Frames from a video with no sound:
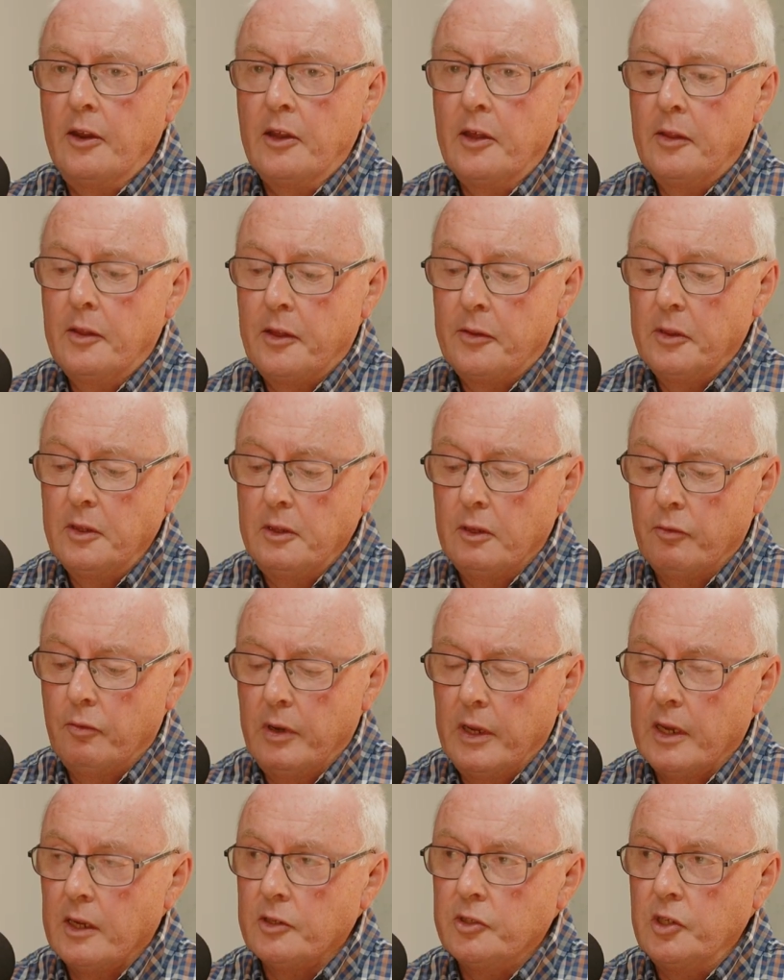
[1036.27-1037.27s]
And I think the
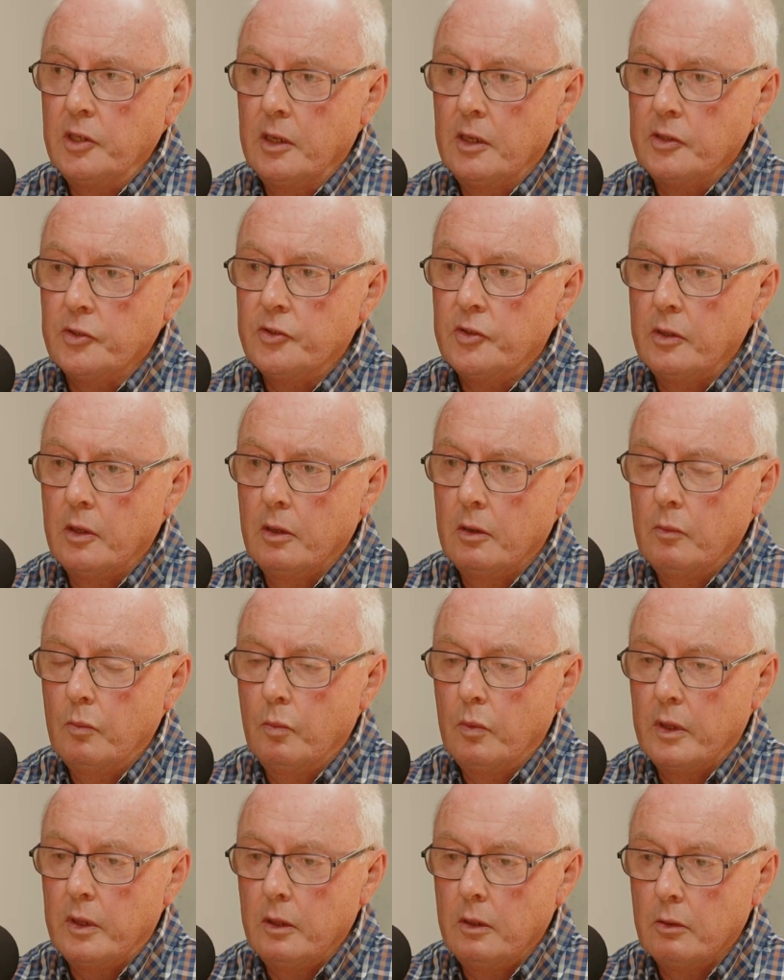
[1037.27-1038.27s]
reality is that
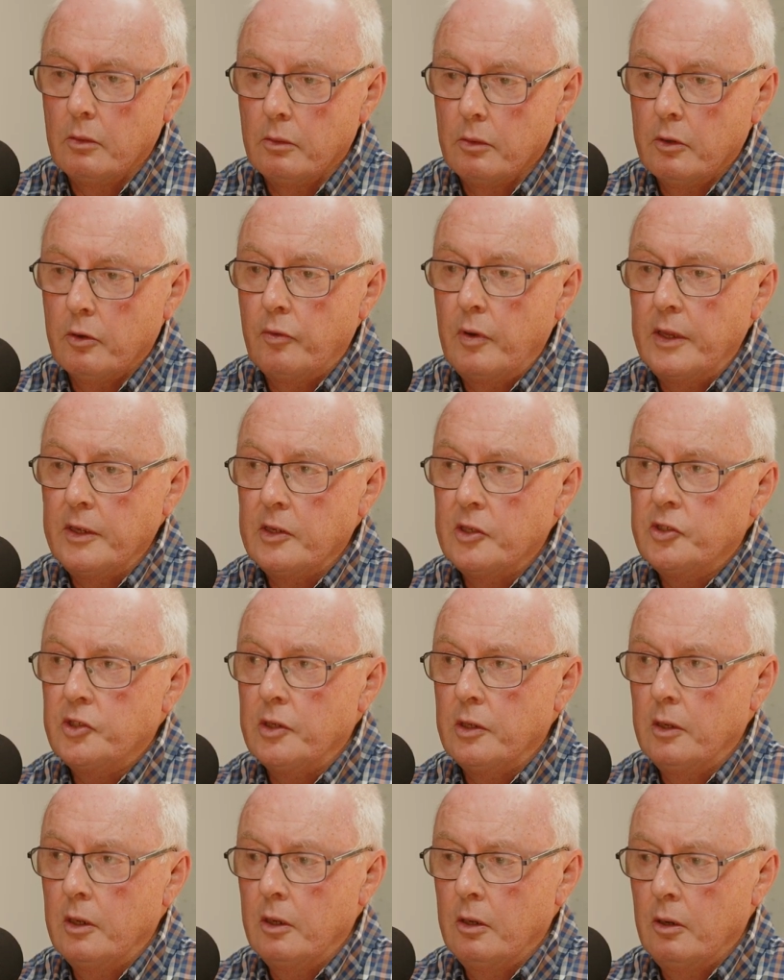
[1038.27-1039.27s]
whether you're a
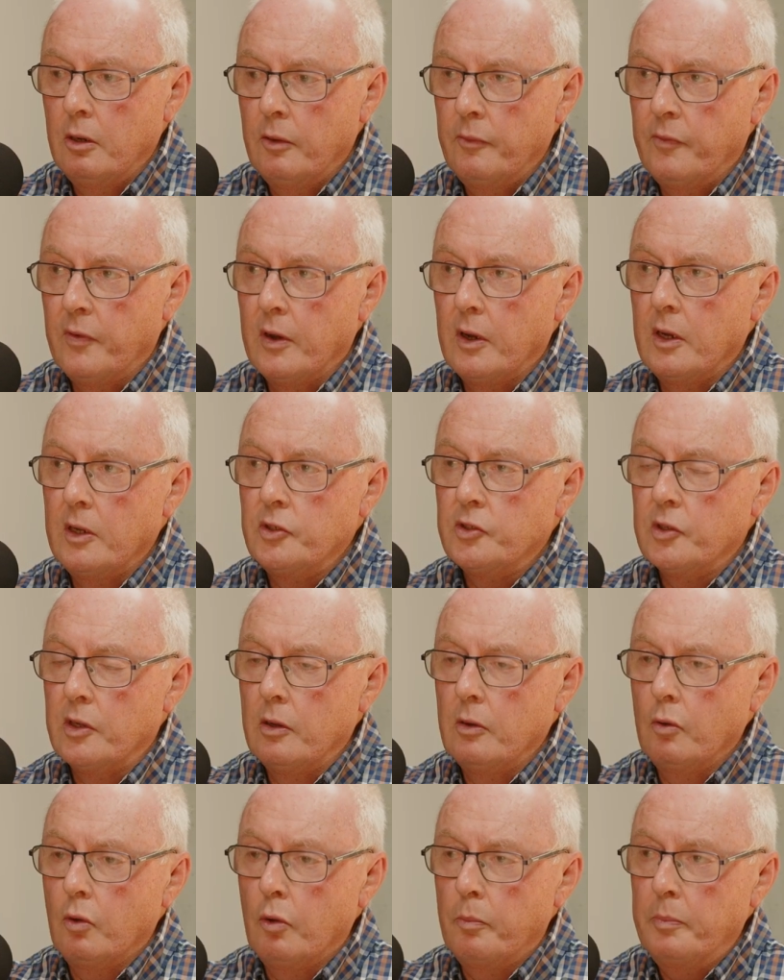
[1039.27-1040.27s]
creditor, an
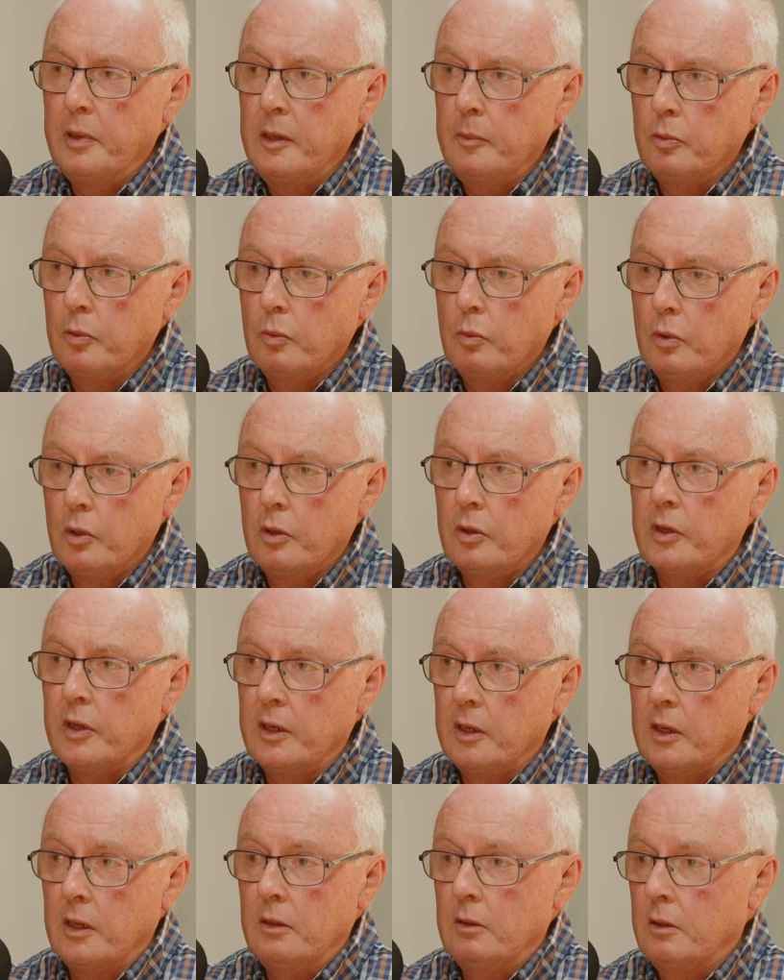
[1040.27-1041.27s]
advisor, or people
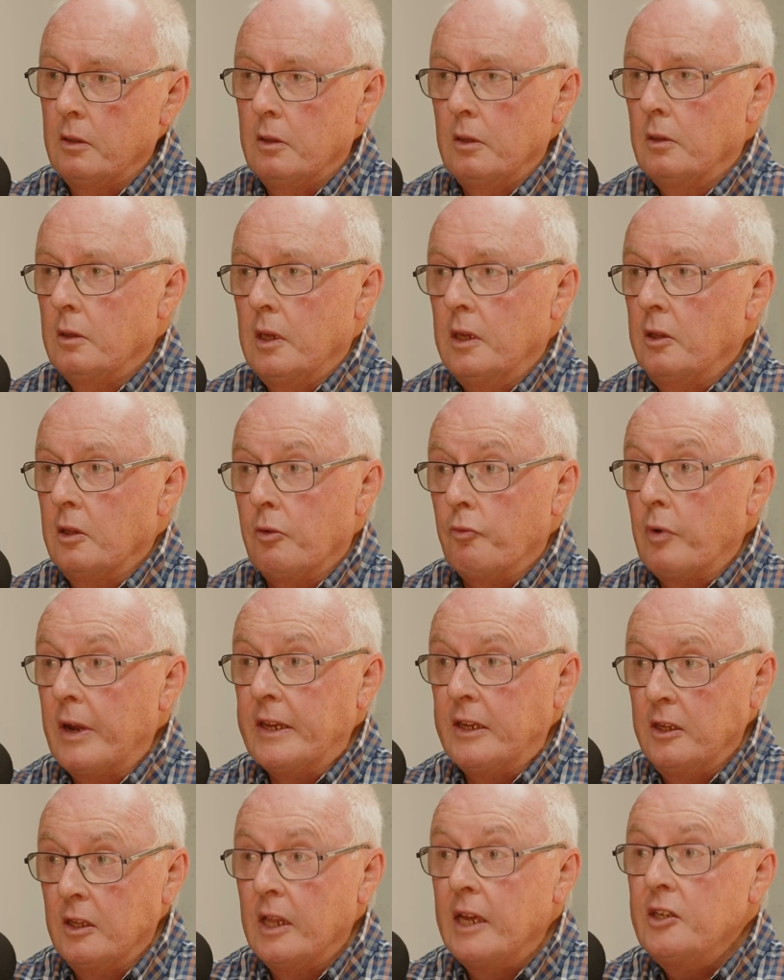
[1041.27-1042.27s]
working in the
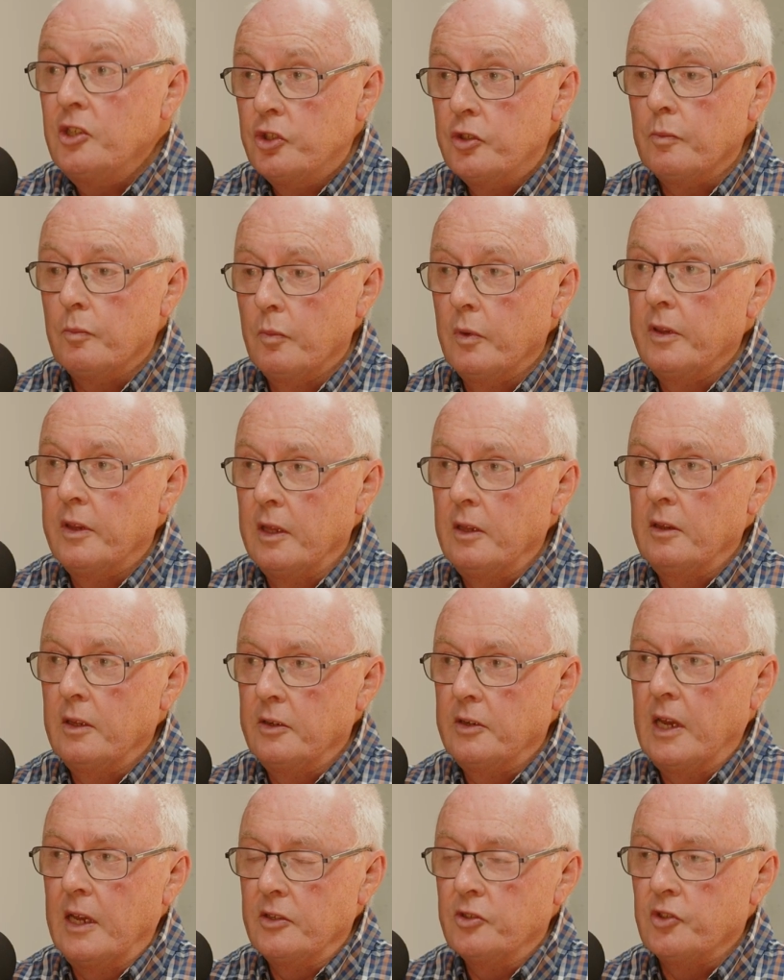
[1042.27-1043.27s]
regulation within
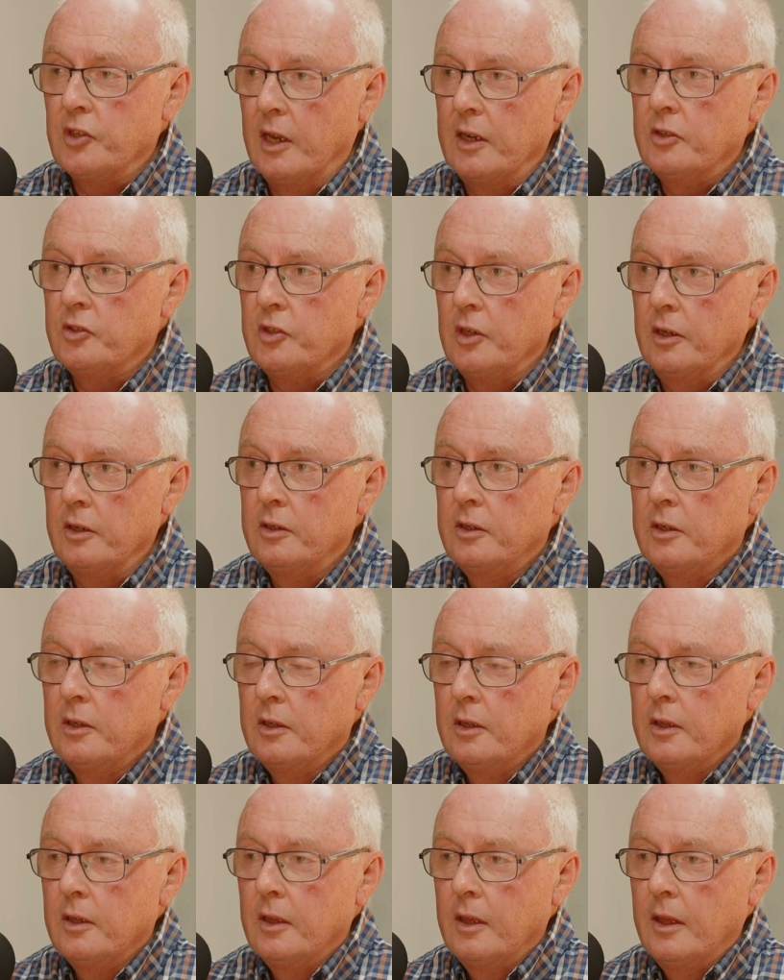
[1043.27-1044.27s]
the debt sector,
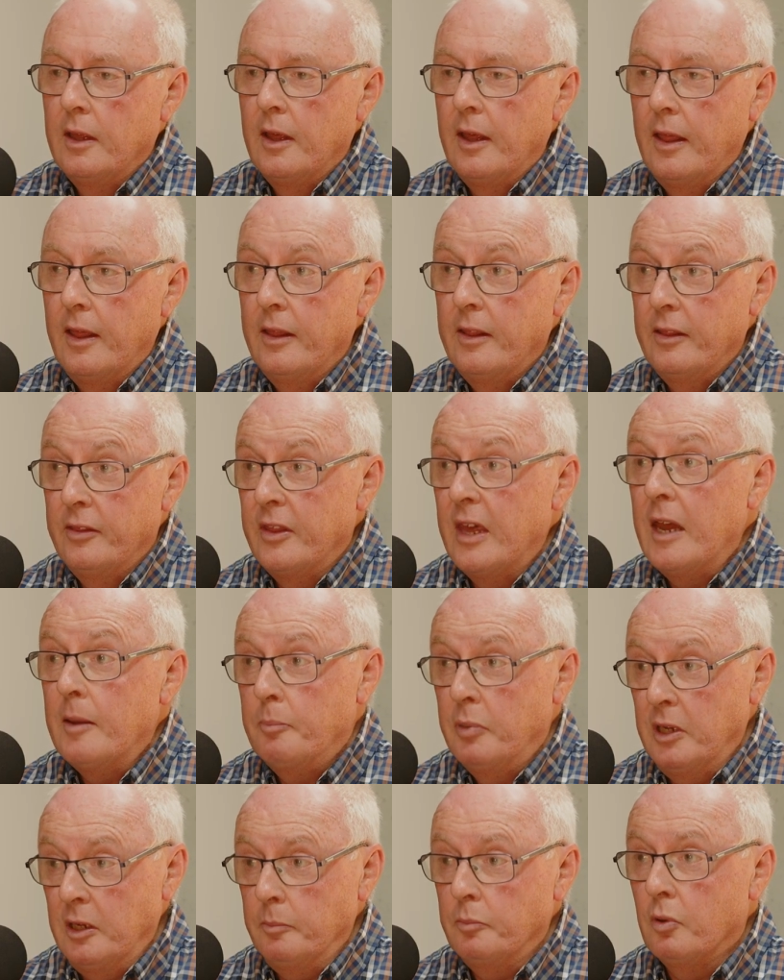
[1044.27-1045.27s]

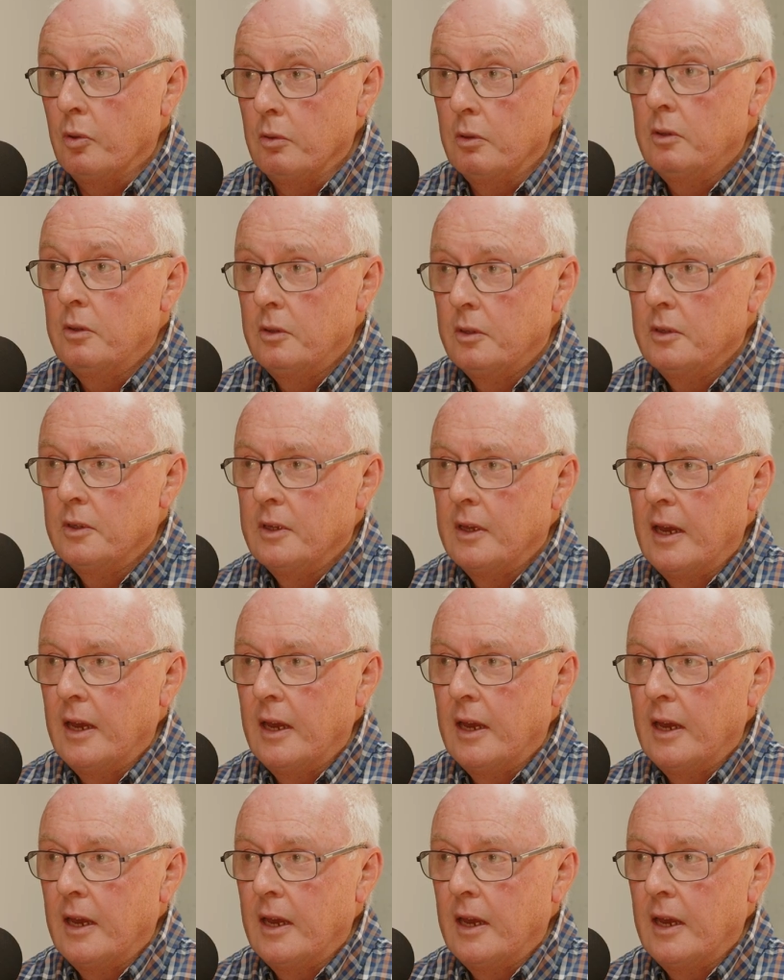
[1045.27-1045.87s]
they're people,